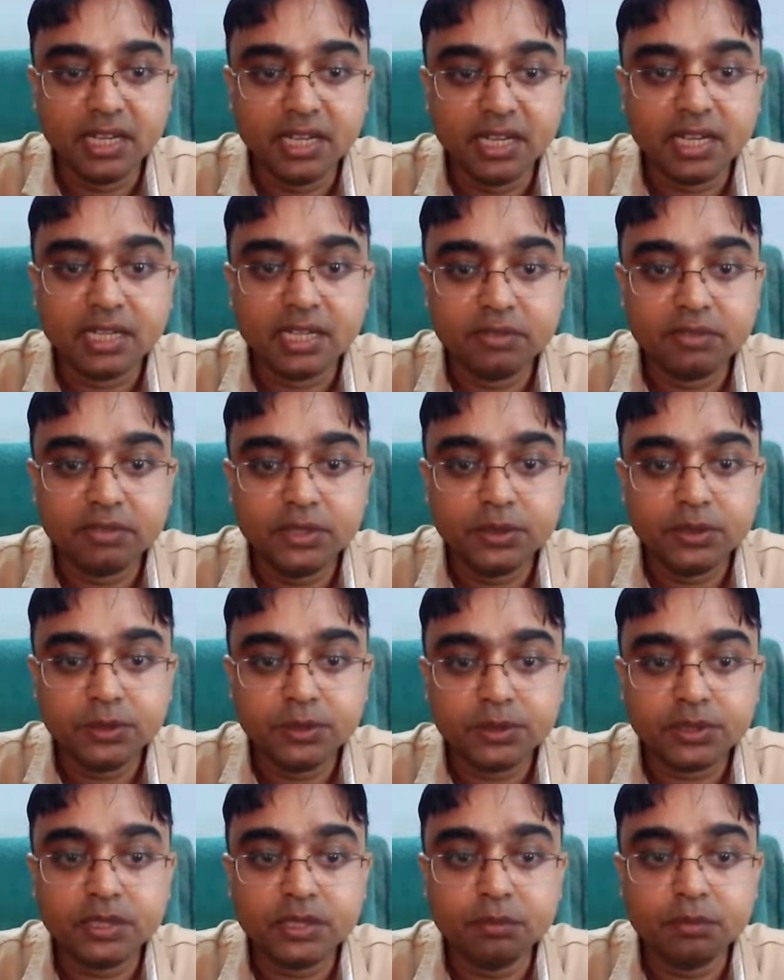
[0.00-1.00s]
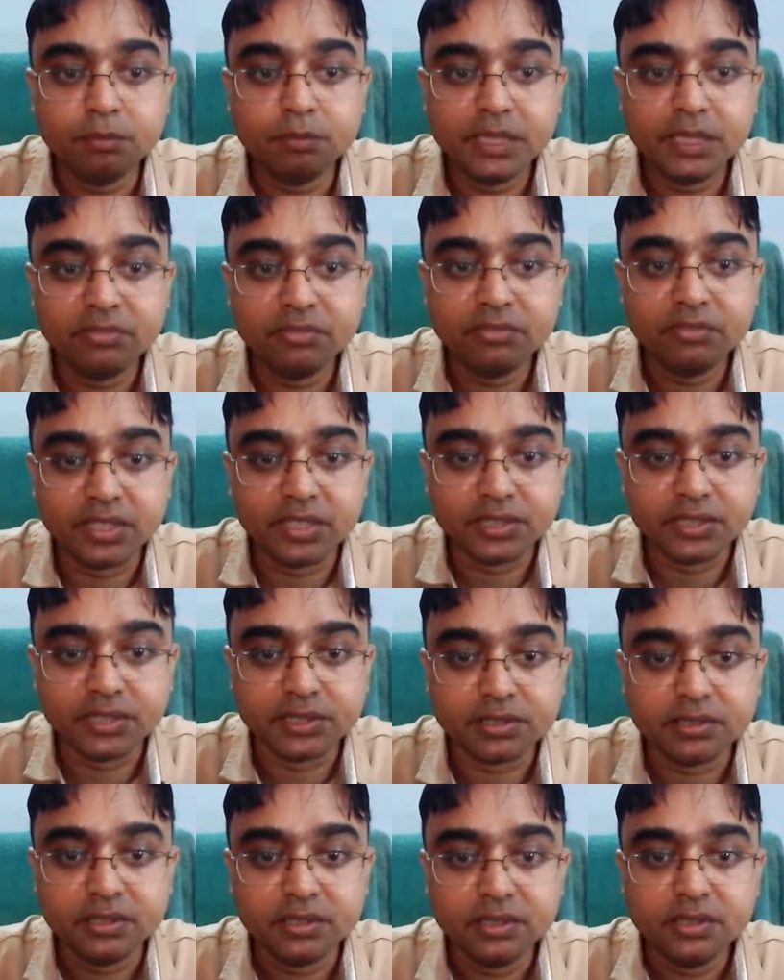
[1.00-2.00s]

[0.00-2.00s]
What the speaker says: I will use the min function,